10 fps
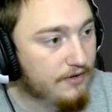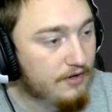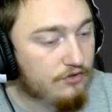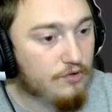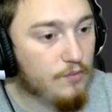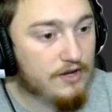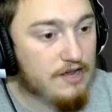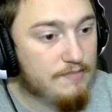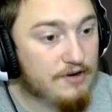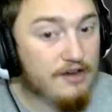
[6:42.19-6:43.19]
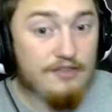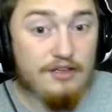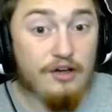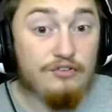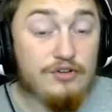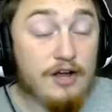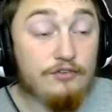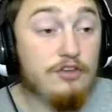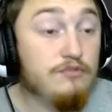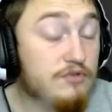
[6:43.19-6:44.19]
So we want to keep an eye on the contracts
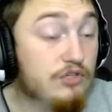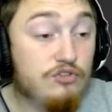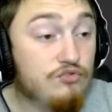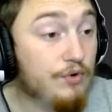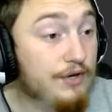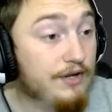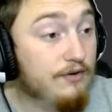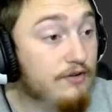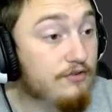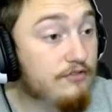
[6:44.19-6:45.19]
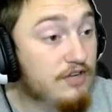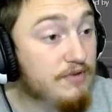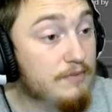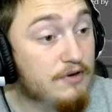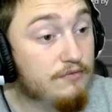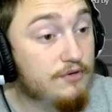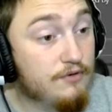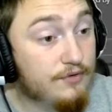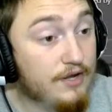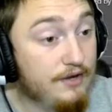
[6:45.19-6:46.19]
because we do just want to increase our CPM over and
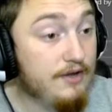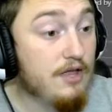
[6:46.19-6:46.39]
over again.